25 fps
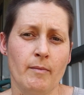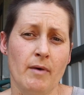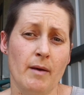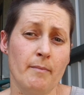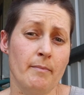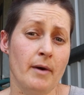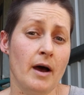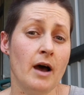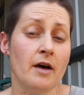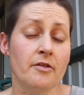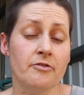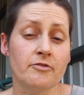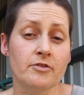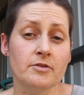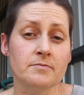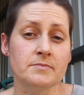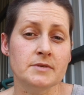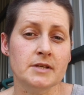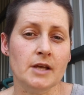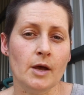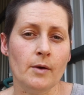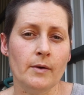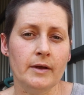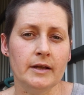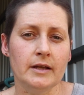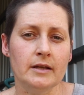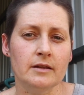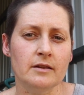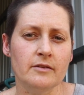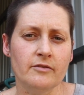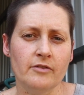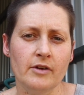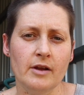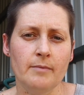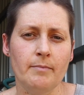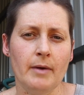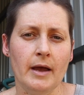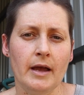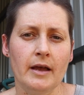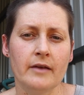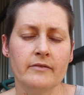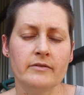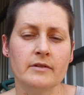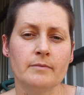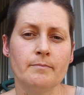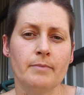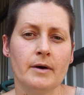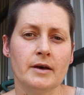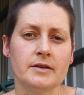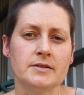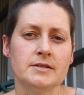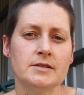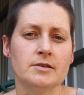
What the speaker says: My bathroom's going at the very back of the bus,